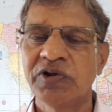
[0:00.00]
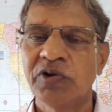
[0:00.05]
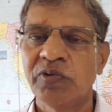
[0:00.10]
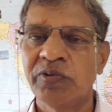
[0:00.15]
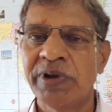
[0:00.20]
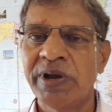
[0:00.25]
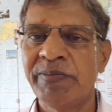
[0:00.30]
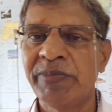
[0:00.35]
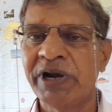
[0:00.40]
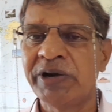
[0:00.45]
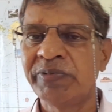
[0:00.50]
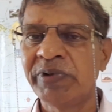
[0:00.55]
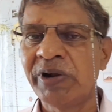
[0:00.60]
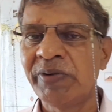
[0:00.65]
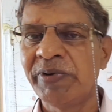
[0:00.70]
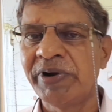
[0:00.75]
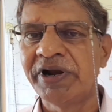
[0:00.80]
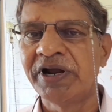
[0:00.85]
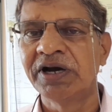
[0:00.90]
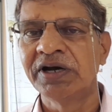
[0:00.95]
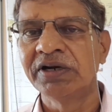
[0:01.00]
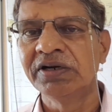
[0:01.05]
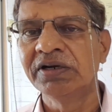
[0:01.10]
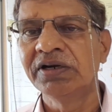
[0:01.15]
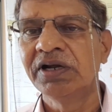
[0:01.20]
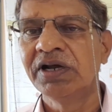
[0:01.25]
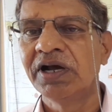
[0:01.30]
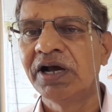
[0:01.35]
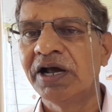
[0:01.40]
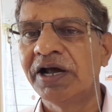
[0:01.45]
weighment will be done,
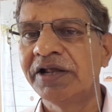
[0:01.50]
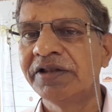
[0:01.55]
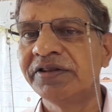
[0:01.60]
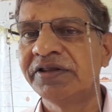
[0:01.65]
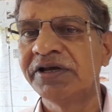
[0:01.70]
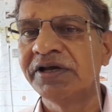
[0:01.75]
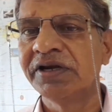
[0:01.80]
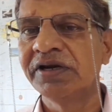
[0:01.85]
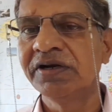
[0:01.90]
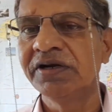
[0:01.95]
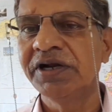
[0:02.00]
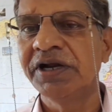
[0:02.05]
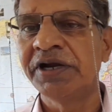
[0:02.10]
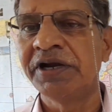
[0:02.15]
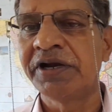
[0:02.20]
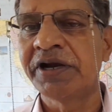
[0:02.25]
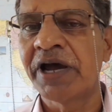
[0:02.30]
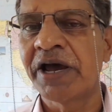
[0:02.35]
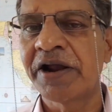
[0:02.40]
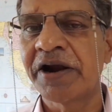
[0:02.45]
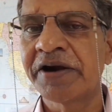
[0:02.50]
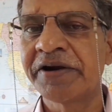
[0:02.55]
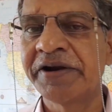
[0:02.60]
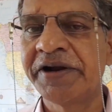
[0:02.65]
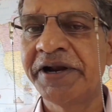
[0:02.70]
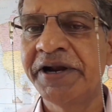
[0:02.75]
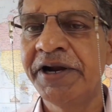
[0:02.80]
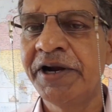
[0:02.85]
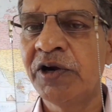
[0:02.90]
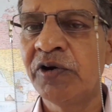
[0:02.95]
and then entire
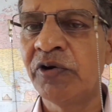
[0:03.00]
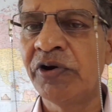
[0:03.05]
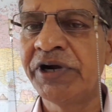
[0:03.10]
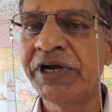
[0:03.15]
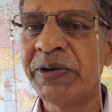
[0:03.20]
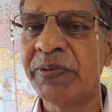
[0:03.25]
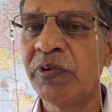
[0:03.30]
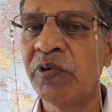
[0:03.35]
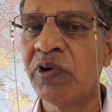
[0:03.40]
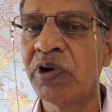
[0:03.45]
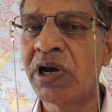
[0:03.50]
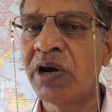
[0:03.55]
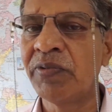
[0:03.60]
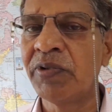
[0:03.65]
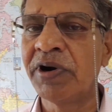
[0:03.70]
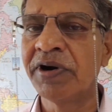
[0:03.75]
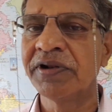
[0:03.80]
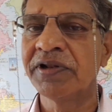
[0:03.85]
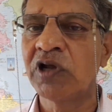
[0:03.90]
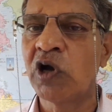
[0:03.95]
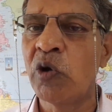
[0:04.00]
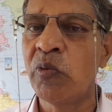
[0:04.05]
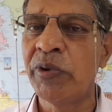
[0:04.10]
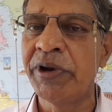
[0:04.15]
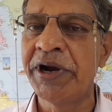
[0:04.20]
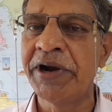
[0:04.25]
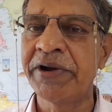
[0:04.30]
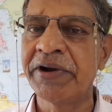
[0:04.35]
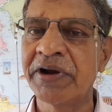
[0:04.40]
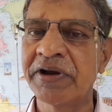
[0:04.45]
day, 24 hours, how
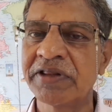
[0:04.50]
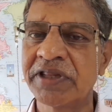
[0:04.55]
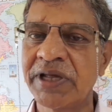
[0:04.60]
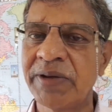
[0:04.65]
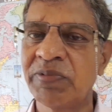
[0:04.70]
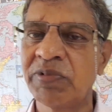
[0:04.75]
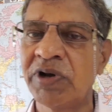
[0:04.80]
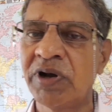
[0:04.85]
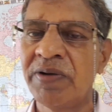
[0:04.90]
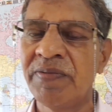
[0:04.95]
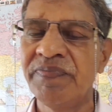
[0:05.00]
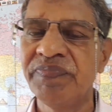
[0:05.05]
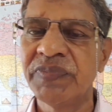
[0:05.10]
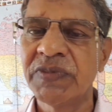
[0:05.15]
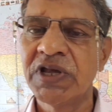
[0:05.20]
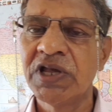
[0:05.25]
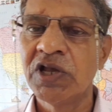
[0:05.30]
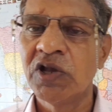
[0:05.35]
many trucks have come,